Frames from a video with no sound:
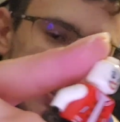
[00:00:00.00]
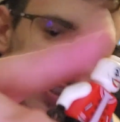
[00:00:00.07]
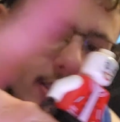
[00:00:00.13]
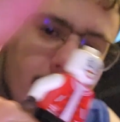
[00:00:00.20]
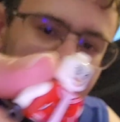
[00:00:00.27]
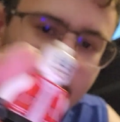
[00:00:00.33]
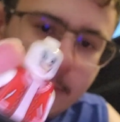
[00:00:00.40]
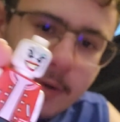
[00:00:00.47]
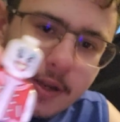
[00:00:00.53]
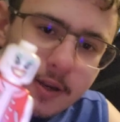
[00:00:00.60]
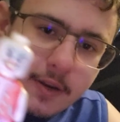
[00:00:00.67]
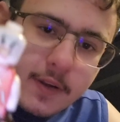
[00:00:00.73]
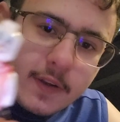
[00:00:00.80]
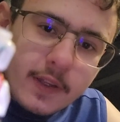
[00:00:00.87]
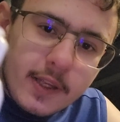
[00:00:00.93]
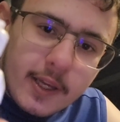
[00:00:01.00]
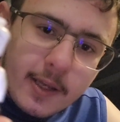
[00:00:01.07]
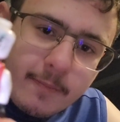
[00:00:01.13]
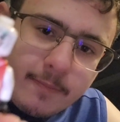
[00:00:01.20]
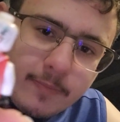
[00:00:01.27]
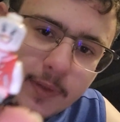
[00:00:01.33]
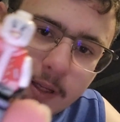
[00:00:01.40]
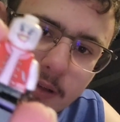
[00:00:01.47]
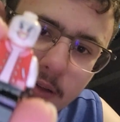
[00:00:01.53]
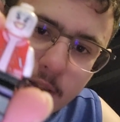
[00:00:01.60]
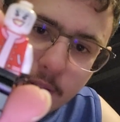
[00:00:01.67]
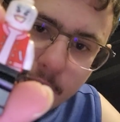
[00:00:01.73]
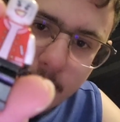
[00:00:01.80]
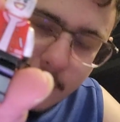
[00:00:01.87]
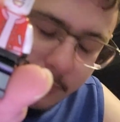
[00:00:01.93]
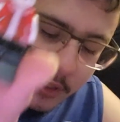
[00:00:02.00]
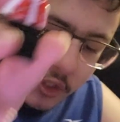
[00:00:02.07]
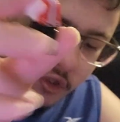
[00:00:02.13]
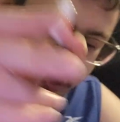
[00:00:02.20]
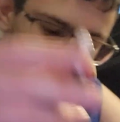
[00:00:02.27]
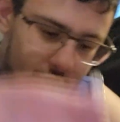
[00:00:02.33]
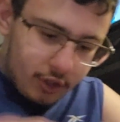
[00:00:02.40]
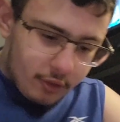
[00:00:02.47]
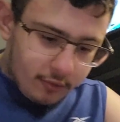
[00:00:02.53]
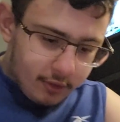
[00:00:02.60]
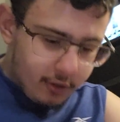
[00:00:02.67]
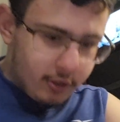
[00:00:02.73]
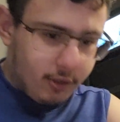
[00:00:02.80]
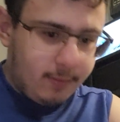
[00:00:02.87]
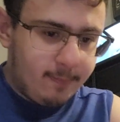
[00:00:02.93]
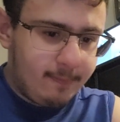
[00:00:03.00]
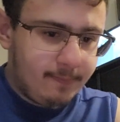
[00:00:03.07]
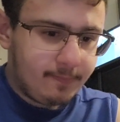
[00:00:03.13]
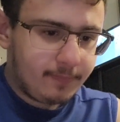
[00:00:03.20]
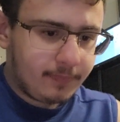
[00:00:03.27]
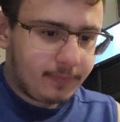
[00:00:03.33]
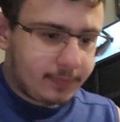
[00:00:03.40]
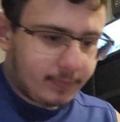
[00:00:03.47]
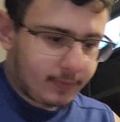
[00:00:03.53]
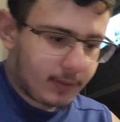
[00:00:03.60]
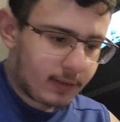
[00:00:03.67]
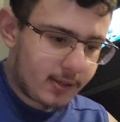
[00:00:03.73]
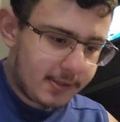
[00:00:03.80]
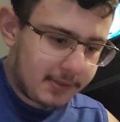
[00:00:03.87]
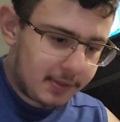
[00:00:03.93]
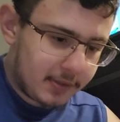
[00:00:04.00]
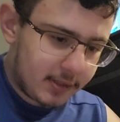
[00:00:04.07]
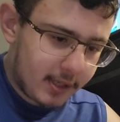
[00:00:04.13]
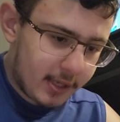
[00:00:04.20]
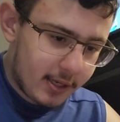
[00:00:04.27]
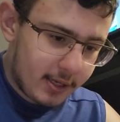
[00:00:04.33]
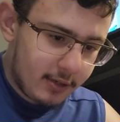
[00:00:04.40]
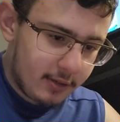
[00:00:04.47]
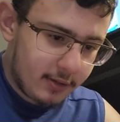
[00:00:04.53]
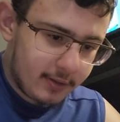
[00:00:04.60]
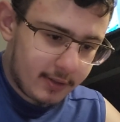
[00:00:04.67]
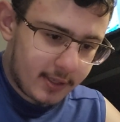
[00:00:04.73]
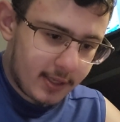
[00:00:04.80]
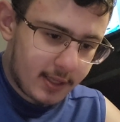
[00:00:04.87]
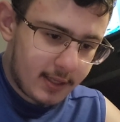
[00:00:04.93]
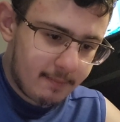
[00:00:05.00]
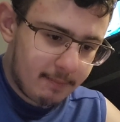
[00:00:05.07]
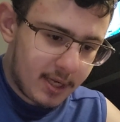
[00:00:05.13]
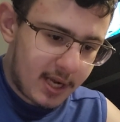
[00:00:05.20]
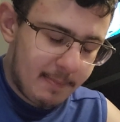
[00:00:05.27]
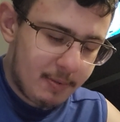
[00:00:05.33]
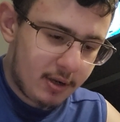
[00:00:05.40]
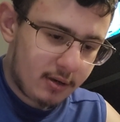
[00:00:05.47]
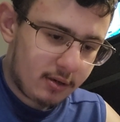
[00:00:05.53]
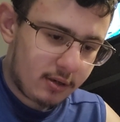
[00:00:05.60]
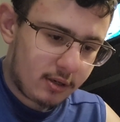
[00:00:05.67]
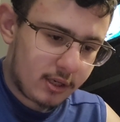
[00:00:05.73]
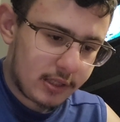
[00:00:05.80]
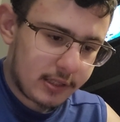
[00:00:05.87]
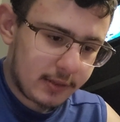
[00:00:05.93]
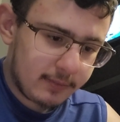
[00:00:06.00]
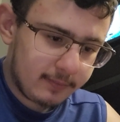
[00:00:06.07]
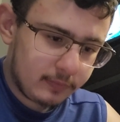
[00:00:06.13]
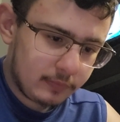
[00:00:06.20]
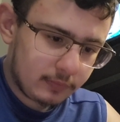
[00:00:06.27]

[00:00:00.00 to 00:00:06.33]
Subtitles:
So that way you can get the original Joker head, and then pop on